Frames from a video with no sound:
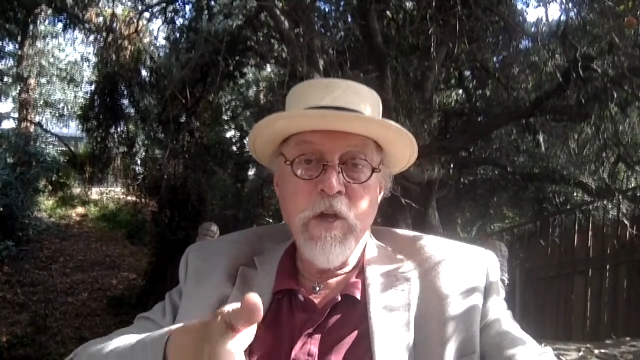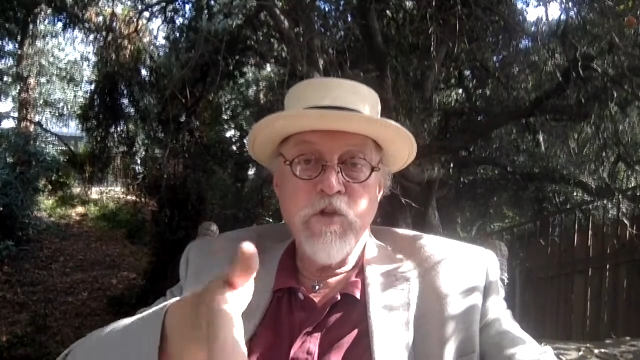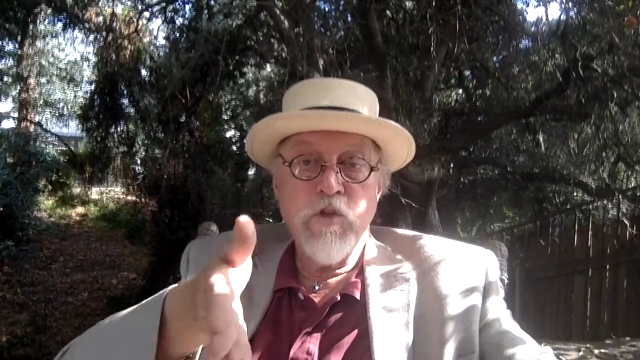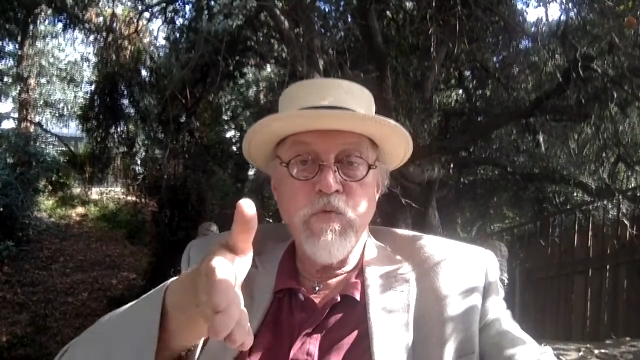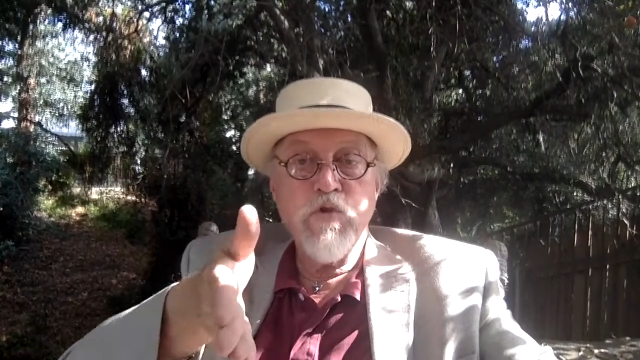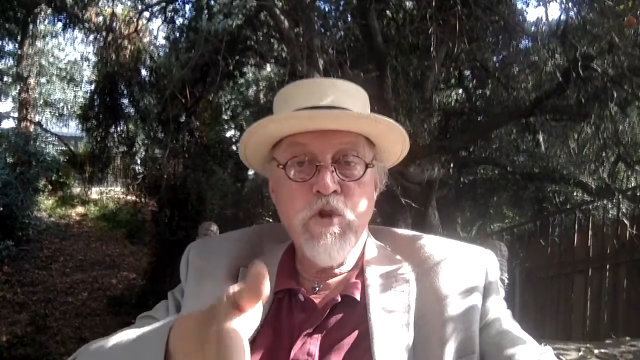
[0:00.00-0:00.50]

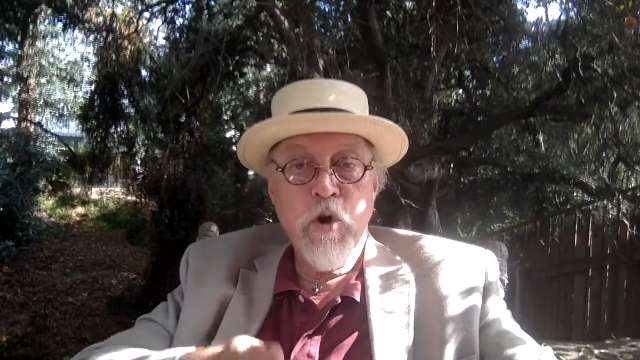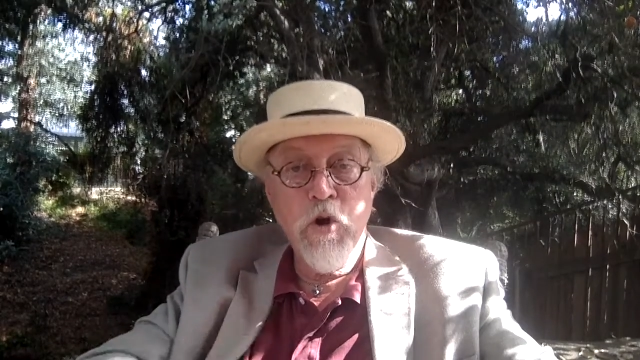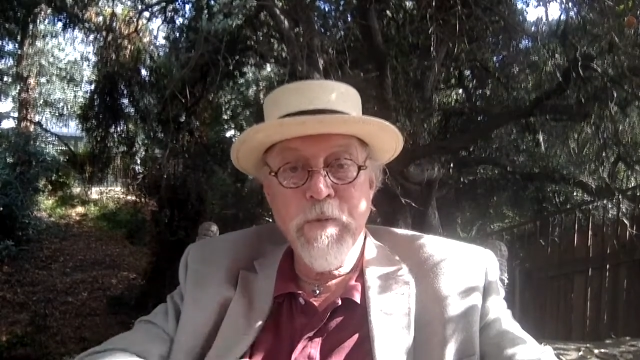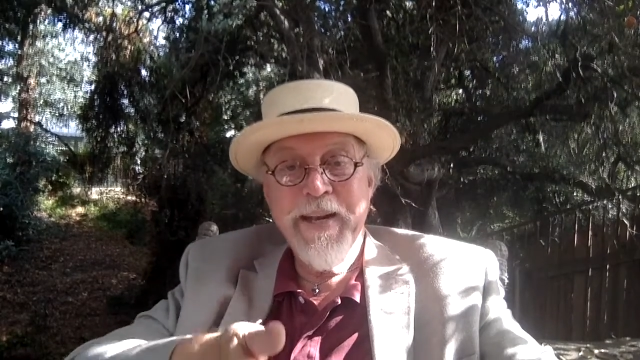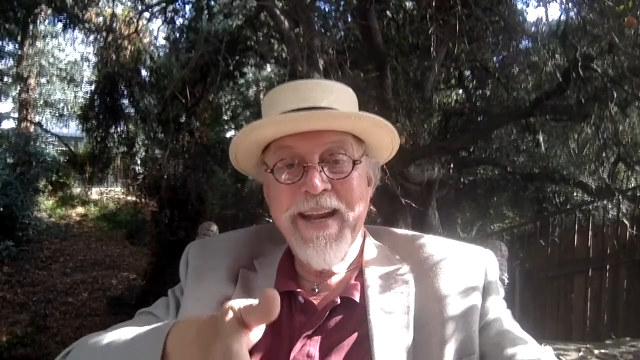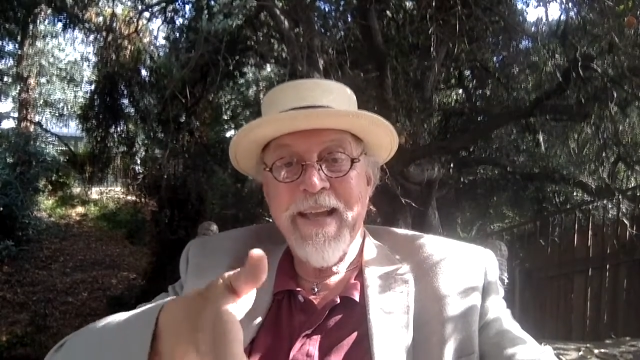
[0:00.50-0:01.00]
to
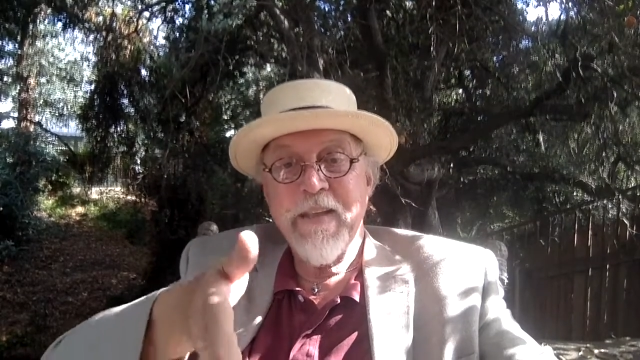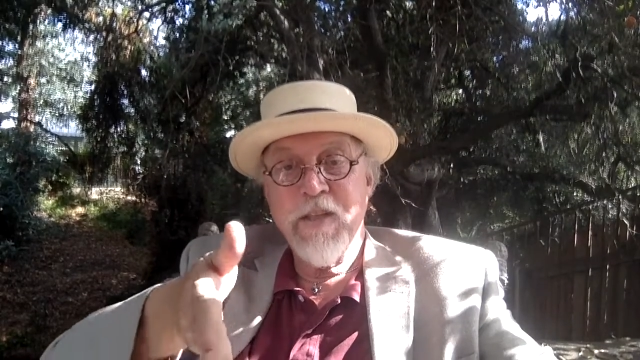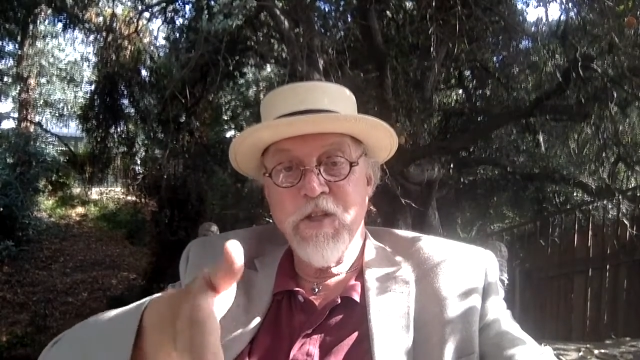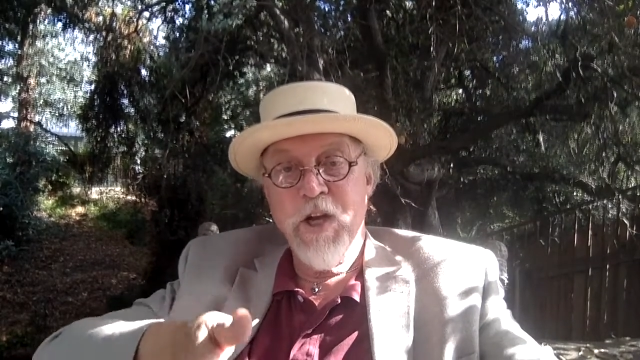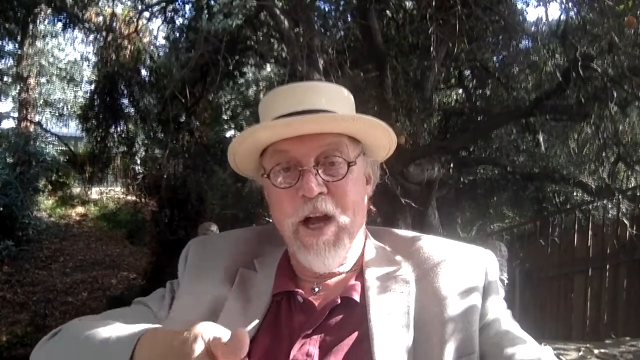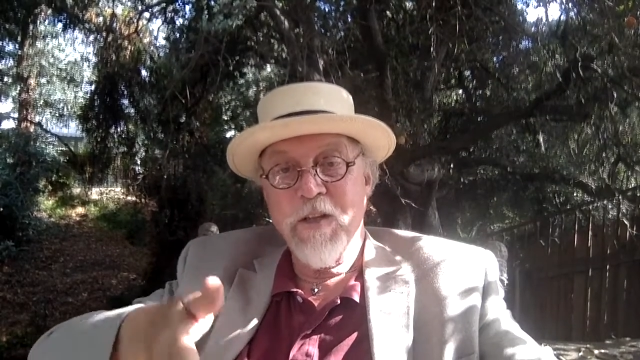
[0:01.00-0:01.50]
terminate the
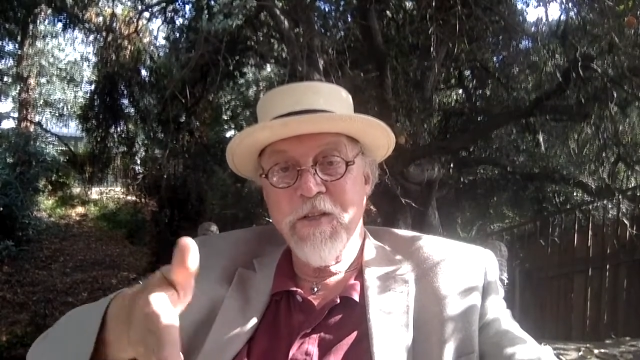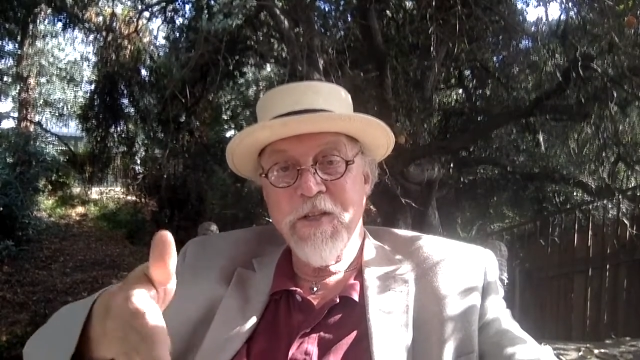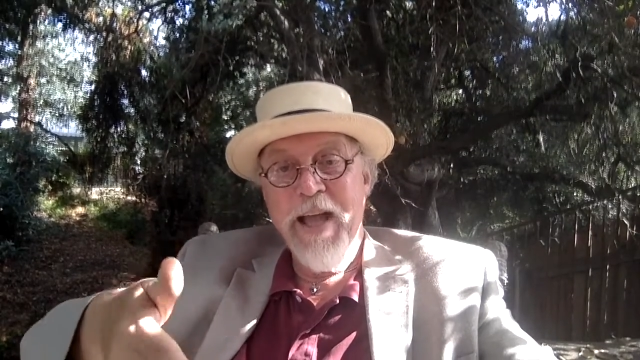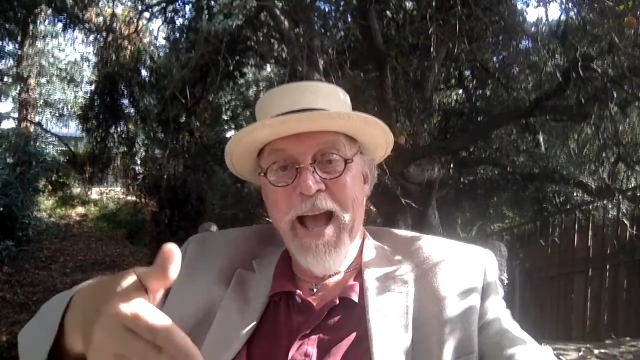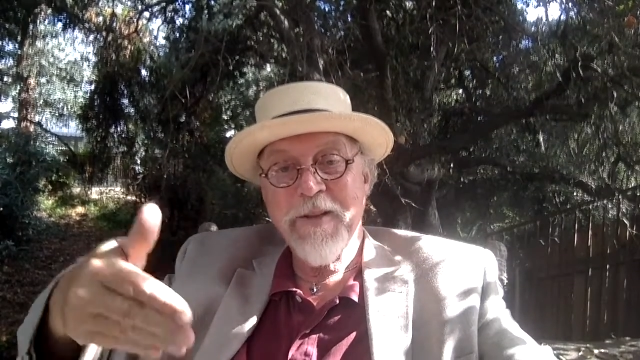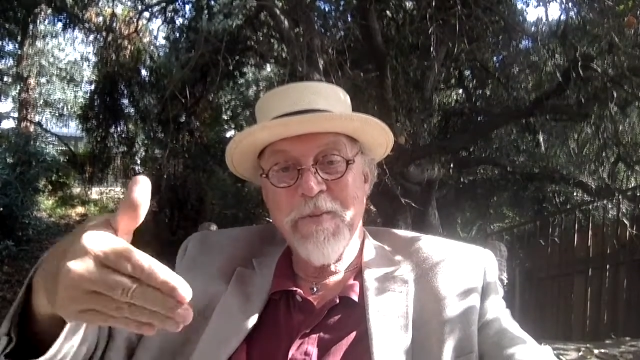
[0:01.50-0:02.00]
child's
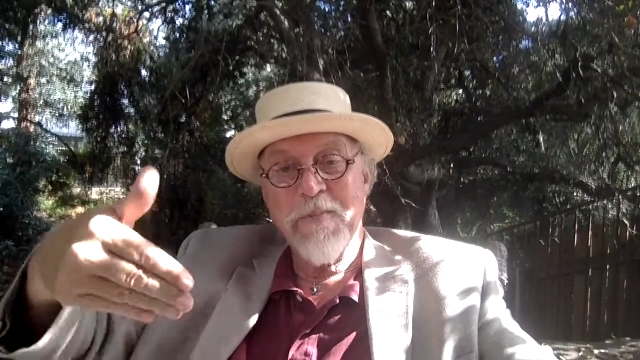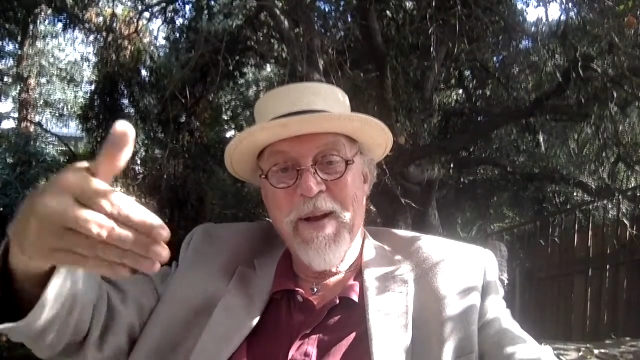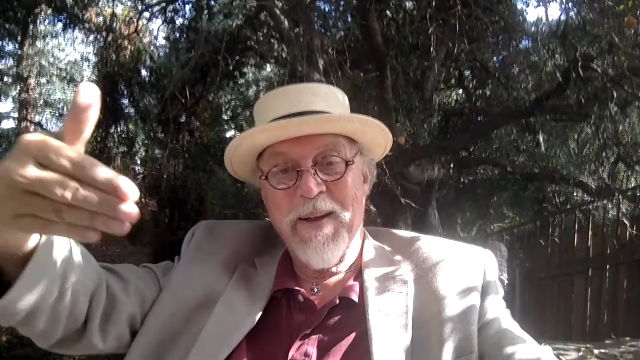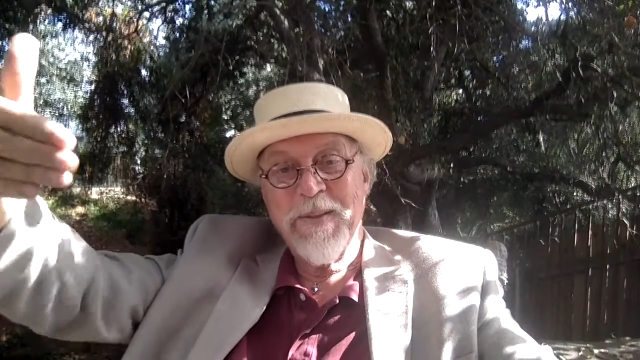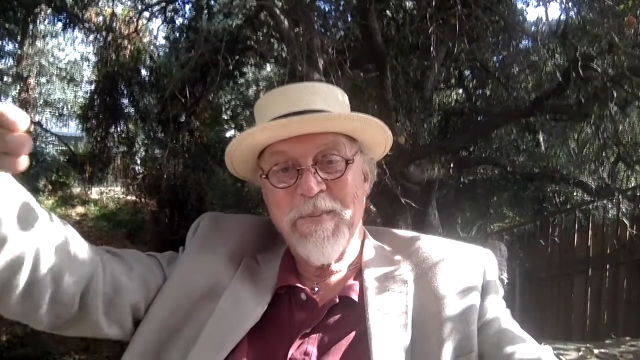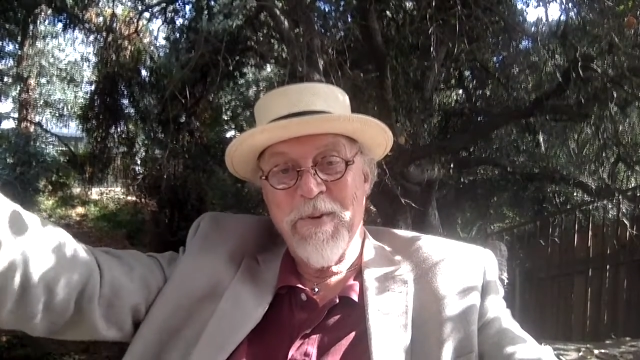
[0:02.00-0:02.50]
attachment
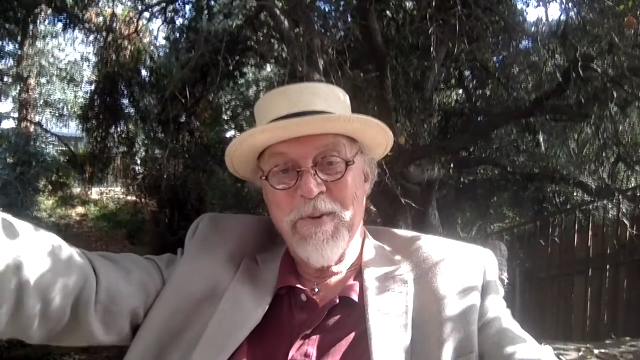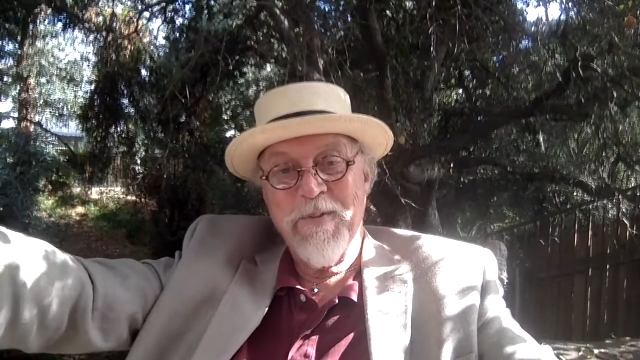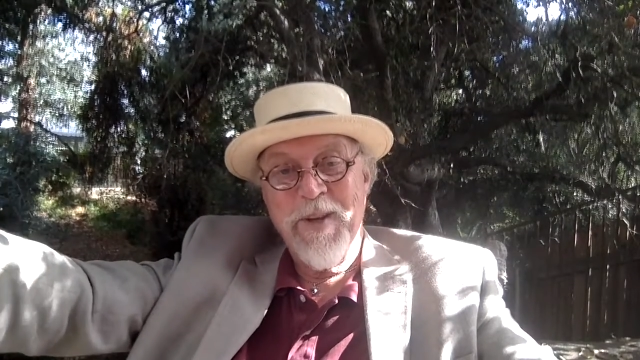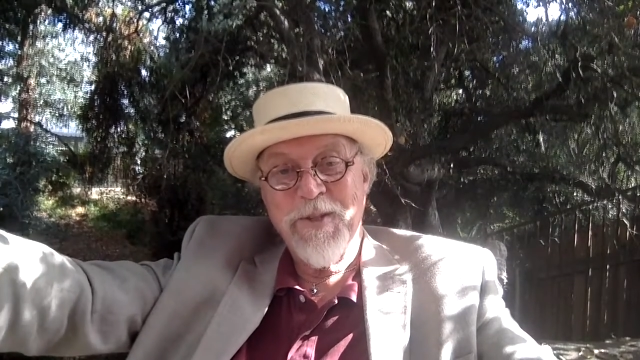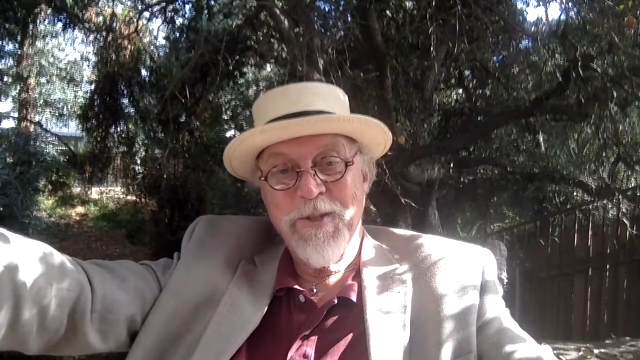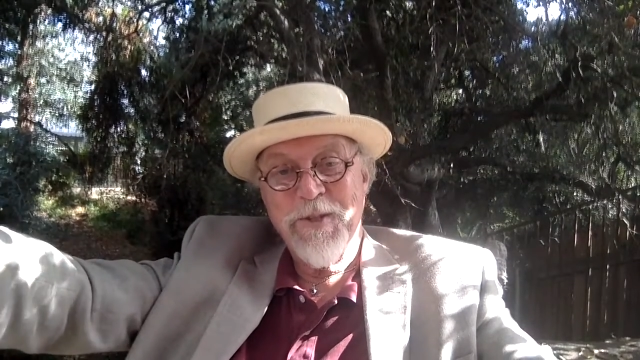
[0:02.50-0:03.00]
bonding
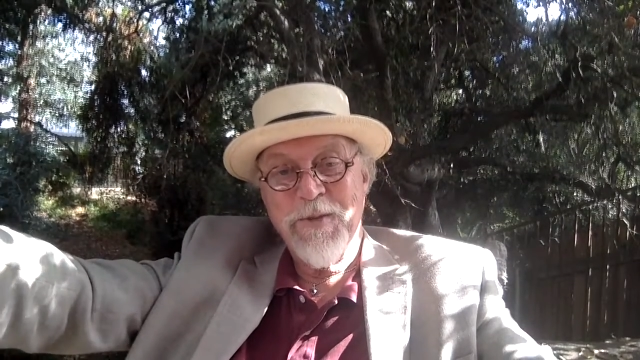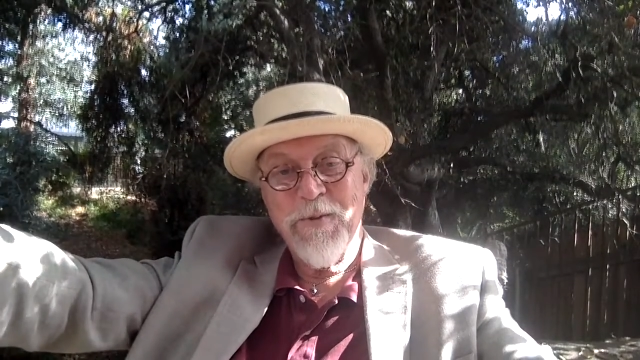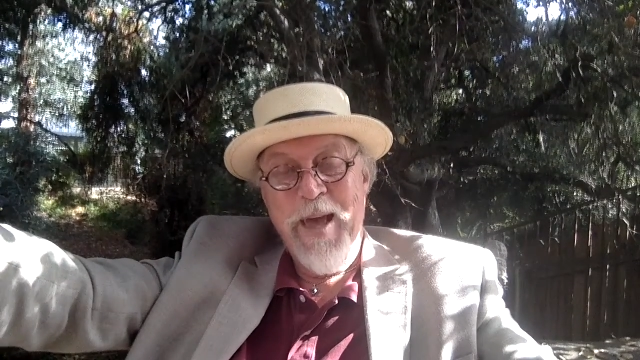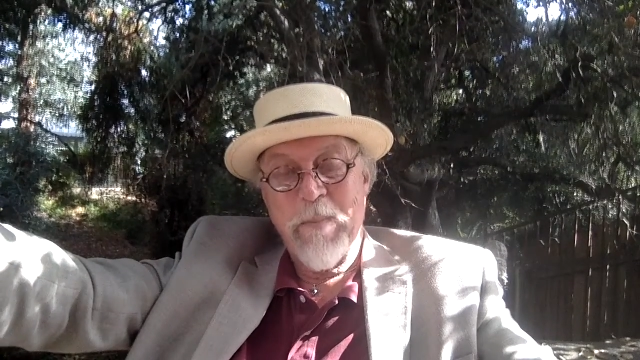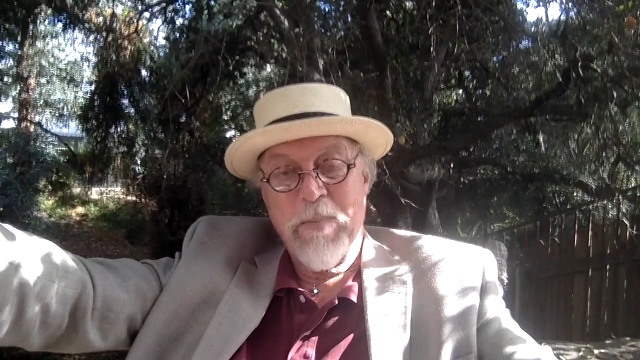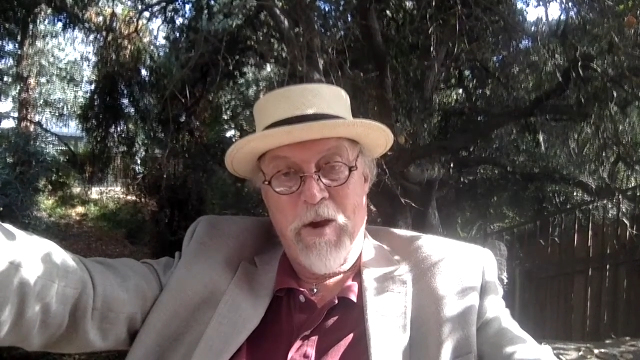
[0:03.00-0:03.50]
motivations to
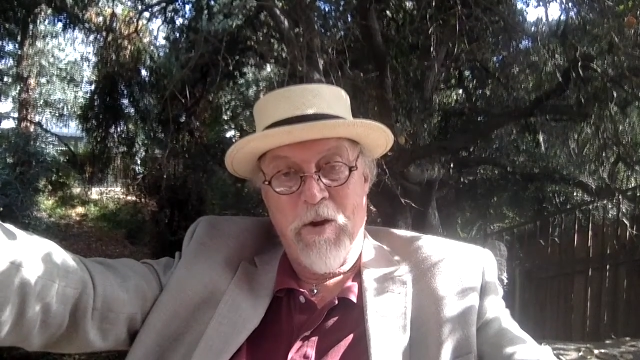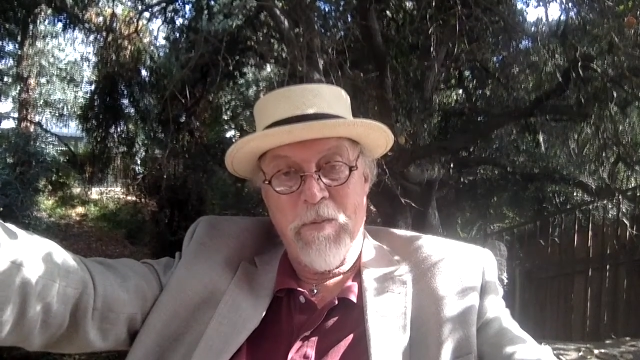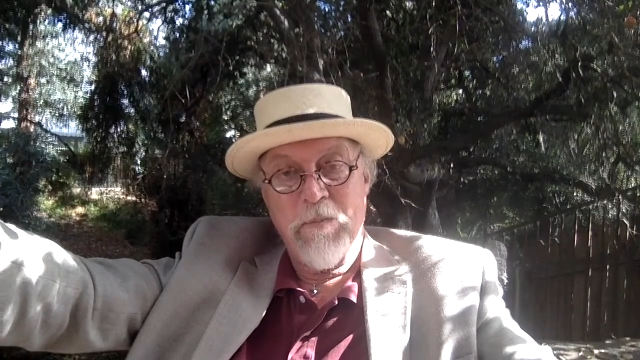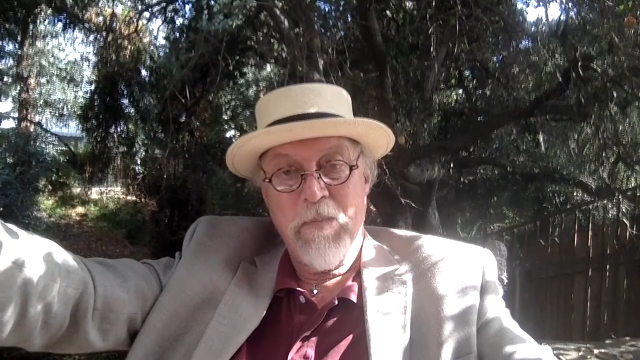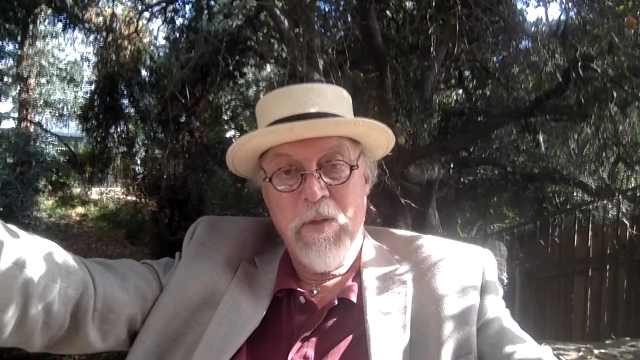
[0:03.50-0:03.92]
that parent.